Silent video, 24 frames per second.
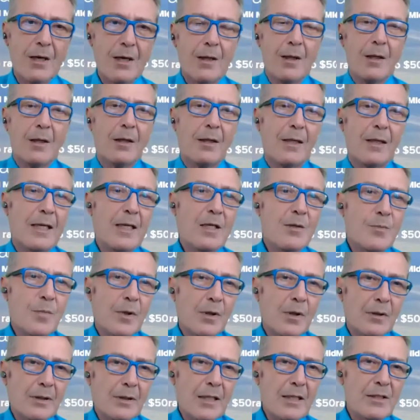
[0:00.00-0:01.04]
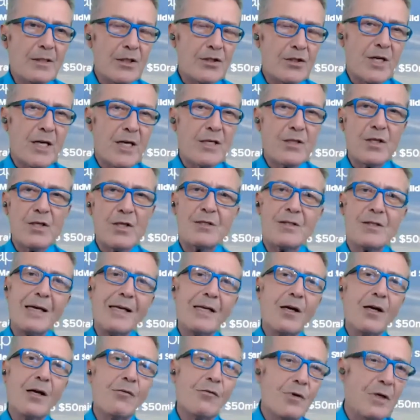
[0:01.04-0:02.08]
these exchanges, they
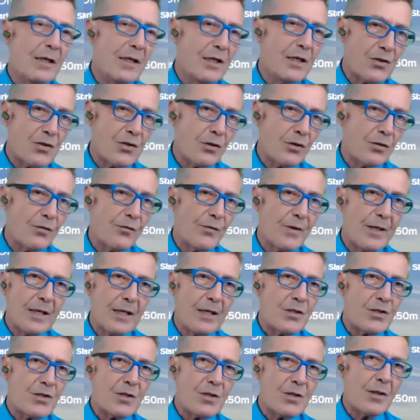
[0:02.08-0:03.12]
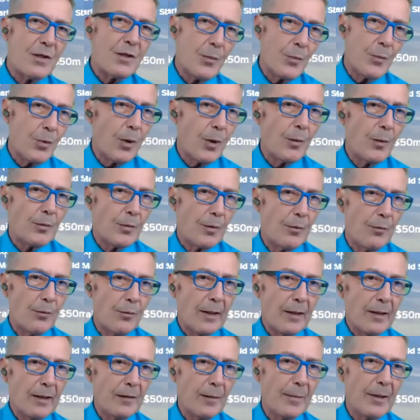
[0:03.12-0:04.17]
don't really solve the insider problem,
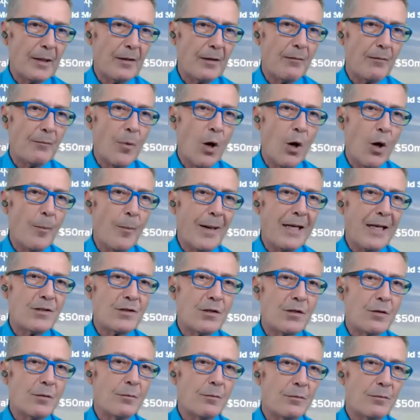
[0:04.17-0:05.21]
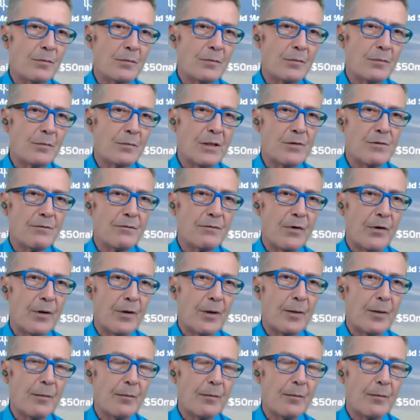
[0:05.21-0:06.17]
right? I mean, the momentum isn't the